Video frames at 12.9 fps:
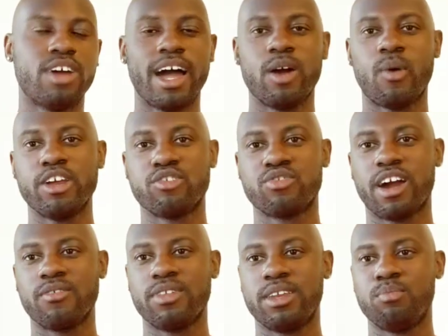diet while you're
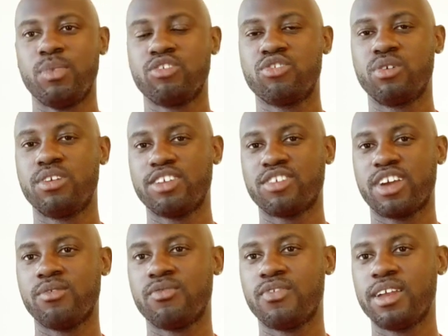traveling and make sure that
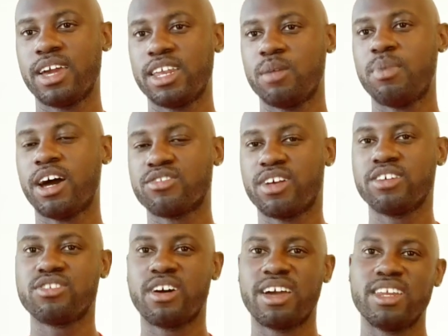you're having fun and a balanced
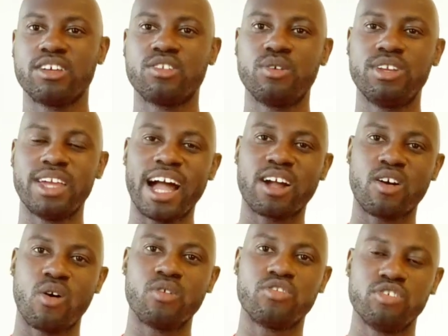lifestyle, and including
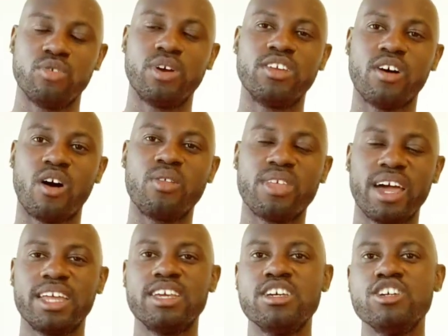alcohol too and all
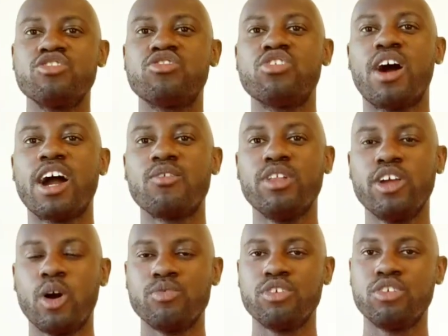that. So I
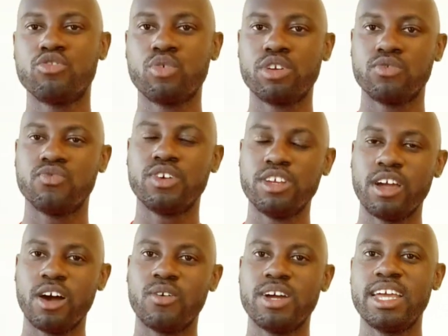really hope you enjoyed this
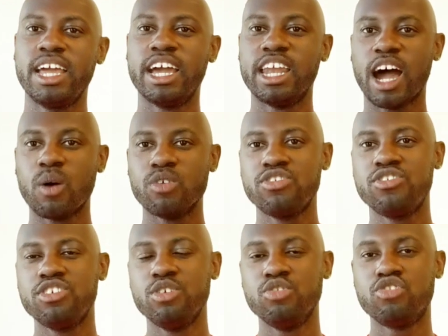video, and I will
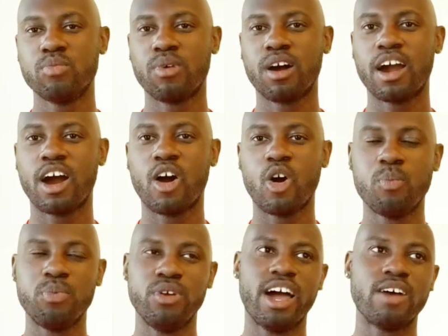see you tomorrow. I
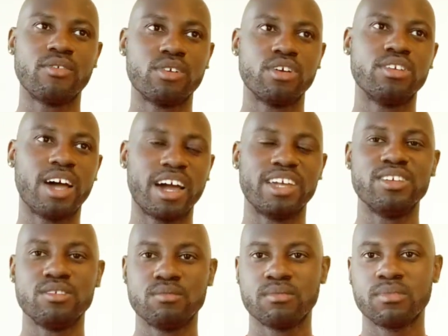hope you have a good
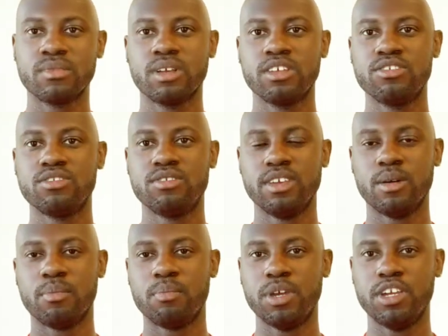night. See
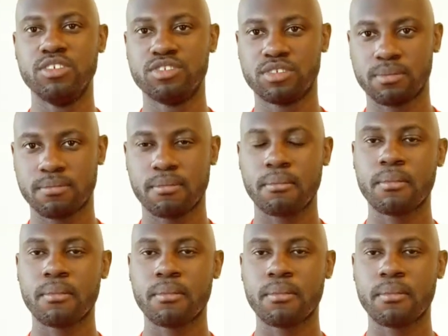you. Peace.